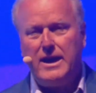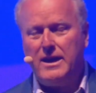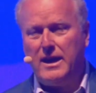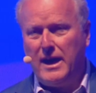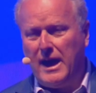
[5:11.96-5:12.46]

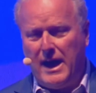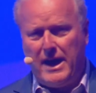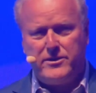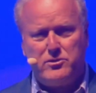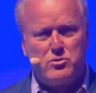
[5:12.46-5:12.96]

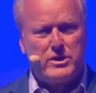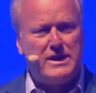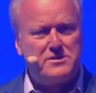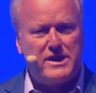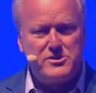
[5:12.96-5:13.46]
And an
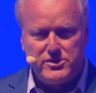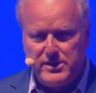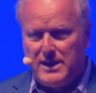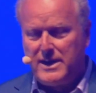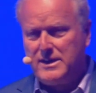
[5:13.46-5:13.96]
organisation
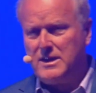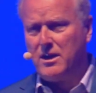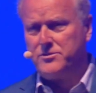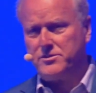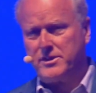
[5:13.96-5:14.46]
like
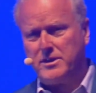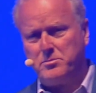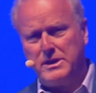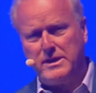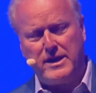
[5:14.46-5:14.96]
ours is going to
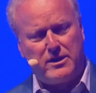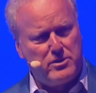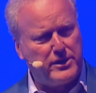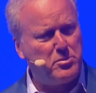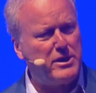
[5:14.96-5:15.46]
be
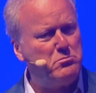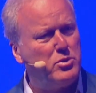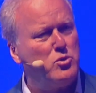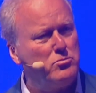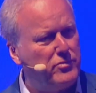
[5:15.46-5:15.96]
incredibly
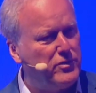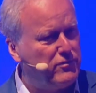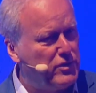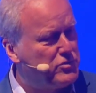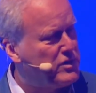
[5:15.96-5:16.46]
important for the
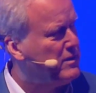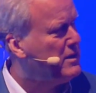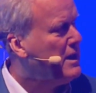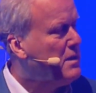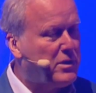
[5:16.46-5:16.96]
future,
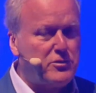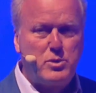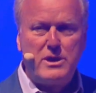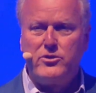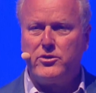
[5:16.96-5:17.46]
because
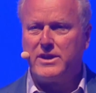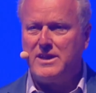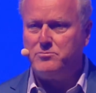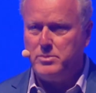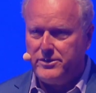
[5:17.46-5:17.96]
we are not a
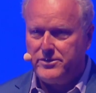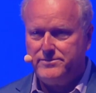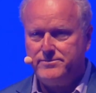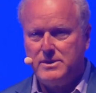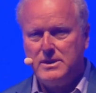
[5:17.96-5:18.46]
government.
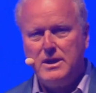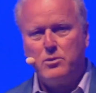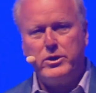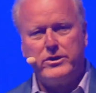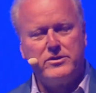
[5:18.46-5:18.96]

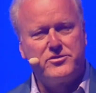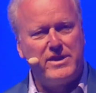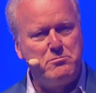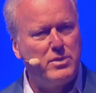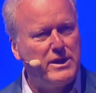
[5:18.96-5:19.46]
We're an
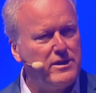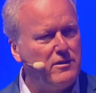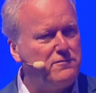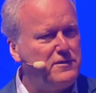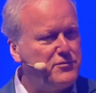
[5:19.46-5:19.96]
assembly
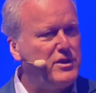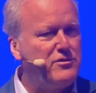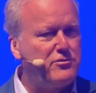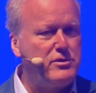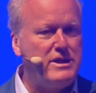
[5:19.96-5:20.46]
of
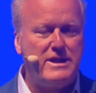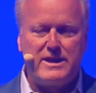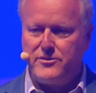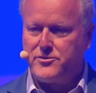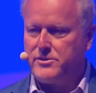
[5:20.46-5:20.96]
53
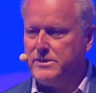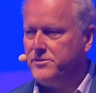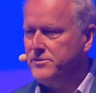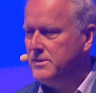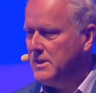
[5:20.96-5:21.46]

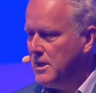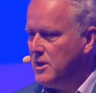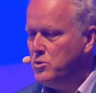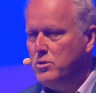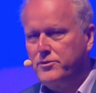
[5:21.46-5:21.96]
countries
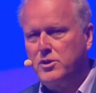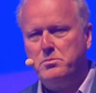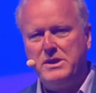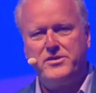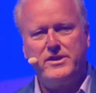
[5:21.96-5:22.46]
who have
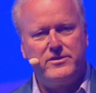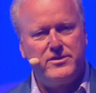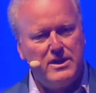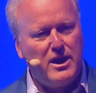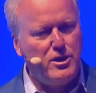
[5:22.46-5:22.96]
committed
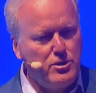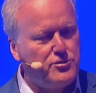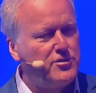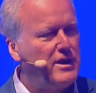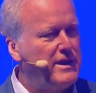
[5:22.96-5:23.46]

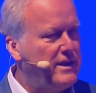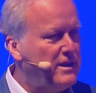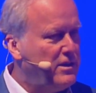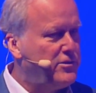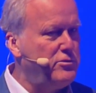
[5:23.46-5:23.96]
loosely
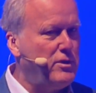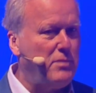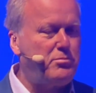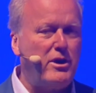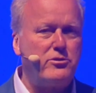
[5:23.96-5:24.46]
to a
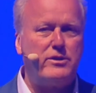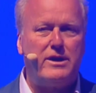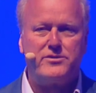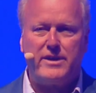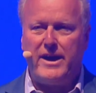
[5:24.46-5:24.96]

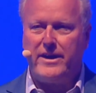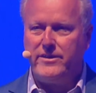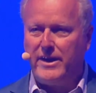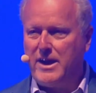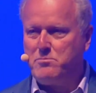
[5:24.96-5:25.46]
progress
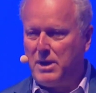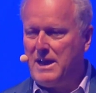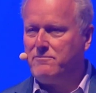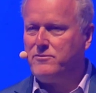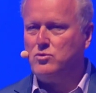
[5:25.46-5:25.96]
and a
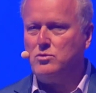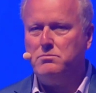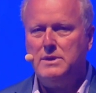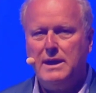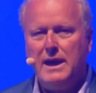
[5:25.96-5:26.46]

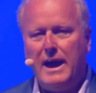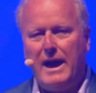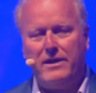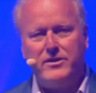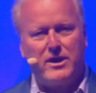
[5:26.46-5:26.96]
platform
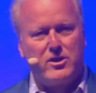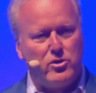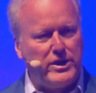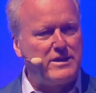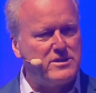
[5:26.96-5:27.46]
and a
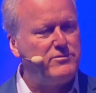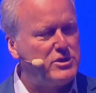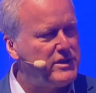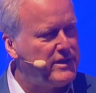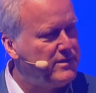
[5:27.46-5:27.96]

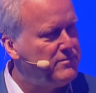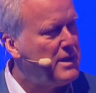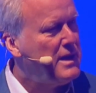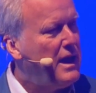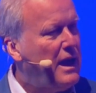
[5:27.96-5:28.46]
connectivity
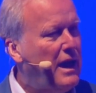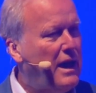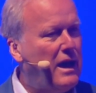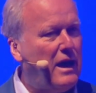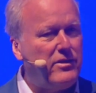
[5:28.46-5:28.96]

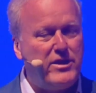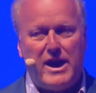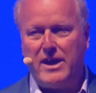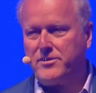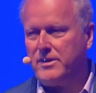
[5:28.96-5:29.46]

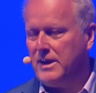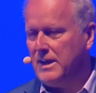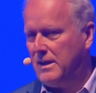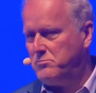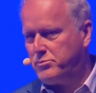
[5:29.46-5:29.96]
that
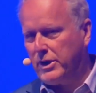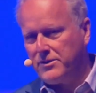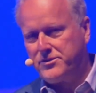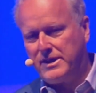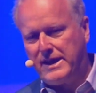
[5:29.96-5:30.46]

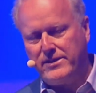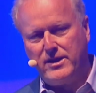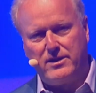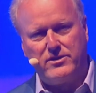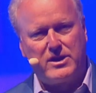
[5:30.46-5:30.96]
brings
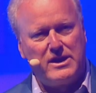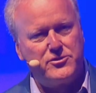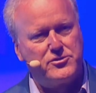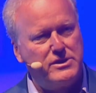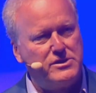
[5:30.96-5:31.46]
together the
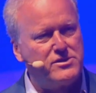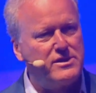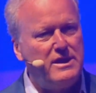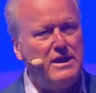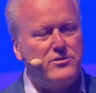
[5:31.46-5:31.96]
countries
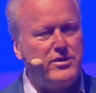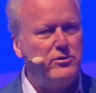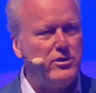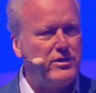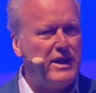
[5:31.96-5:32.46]
so
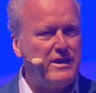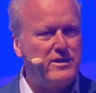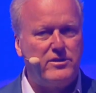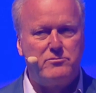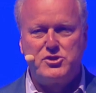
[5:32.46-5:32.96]
that they
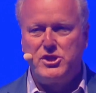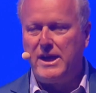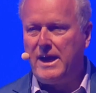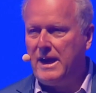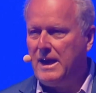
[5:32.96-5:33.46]
can
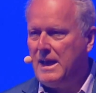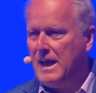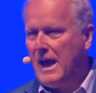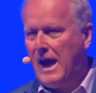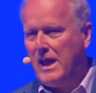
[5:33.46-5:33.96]
share
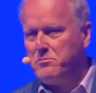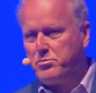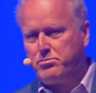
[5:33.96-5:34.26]
and